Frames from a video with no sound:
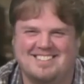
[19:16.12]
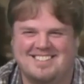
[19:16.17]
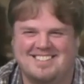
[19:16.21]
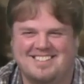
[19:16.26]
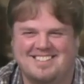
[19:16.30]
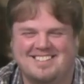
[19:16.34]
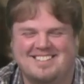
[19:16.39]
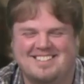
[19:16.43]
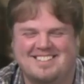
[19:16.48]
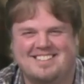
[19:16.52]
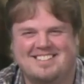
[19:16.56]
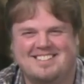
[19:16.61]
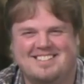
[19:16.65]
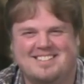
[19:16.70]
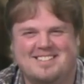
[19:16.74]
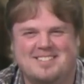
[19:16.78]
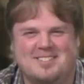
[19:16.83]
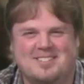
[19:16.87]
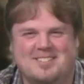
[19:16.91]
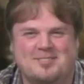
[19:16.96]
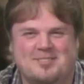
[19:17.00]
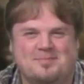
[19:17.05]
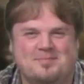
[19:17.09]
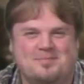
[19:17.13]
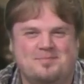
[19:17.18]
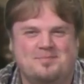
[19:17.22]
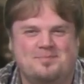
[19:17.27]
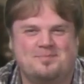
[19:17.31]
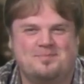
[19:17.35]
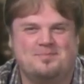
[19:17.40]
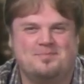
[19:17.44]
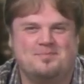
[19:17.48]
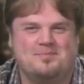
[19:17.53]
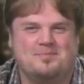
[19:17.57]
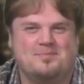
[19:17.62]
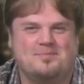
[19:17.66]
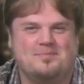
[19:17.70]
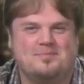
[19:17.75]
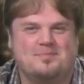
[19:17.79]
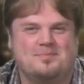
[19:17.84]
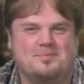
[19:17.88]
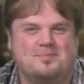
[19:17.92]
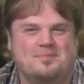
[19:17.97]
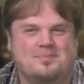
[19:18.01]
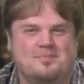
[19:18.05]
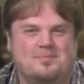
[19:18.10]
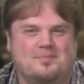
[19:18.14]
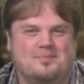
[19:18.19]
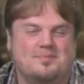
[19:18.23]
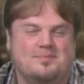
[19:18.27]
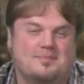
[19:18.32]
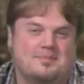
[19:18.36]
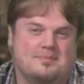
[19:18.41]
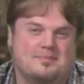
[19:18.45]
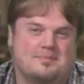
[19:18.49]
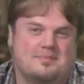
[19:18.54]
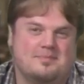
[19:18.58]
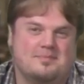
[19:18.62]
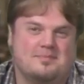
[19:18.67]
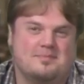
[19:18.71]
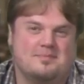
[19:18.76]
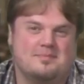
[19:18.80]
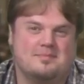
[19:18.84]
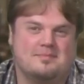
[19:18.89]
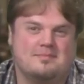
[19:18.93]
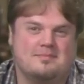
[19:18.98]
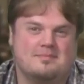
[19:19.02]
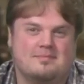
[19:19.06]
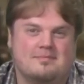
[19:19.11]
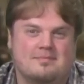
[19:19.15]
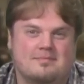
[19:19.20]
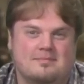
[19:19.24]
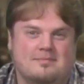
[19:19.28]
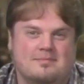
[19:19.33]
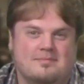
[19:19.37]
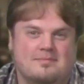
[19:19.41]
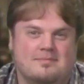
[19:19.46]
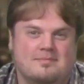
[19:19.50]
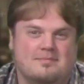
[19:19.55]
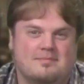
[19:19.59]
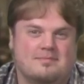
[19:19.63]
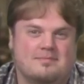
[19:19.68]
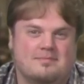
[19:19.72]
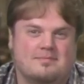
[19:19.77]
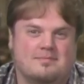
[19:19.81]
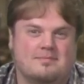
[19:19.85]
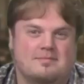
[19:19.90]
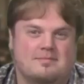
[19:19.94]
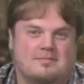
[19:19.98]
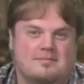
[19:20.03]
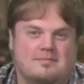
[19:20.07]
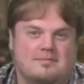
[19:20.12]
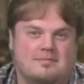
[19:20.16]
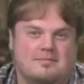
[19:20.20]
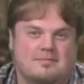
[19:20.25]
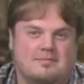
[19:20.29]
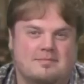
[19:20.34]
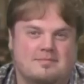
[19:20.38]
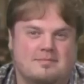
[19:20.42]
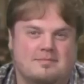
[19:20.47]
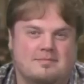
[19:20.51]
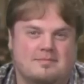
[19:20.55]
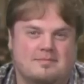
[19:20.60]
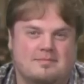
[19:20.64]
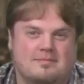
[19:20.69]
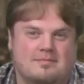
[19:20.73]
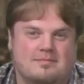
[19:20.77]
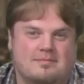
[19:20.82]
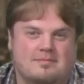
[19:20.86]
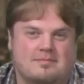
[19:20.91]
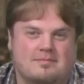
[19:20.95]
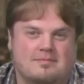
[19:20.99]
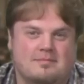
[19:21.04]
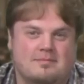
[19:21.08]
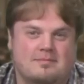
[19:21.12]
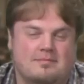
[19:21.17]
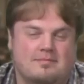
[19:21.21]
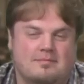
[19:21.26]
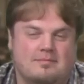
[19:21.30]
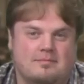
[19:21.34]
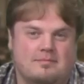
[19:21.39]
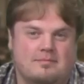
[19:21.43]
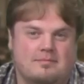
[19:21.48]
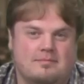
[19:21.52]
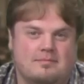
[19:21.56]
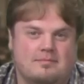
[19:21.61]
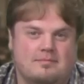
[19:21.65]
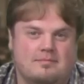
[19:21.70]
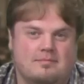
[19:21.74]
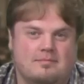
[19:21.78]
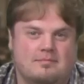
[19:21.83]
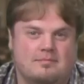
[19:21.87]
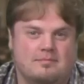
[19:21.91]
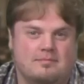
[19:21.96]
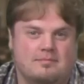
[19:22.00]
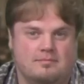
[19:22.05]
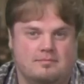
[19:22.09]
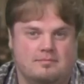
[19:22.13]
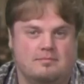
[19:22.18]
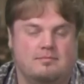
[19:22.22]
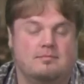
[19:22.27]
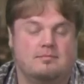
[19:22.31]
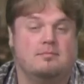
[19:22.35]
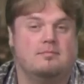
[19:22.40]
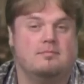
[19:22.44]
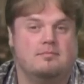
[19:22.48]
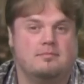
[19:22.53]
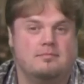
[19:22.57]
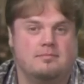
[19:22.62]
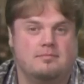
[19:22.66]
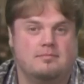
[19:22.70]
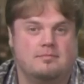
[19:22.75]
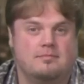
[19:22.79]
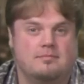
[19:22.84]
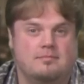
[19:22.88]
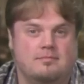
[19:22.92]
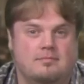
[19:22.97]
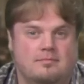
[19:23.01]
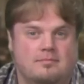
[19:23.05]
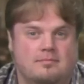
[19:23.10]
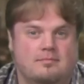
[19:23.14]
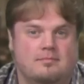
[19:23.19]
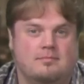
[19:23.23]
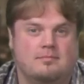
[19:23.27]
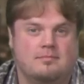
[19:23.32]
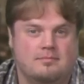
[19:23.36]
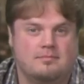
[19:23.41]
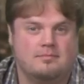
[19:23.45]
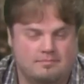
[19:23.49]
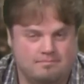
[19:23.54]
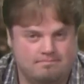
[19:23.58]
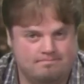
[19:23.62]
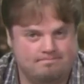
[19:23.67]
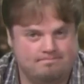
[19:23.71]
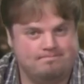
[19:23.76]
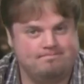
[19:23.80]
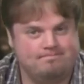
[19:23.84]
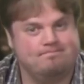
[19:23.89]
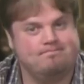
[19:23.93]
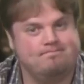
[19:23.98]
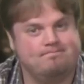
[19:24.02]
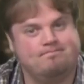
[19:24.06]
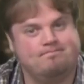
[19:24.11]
[no speech]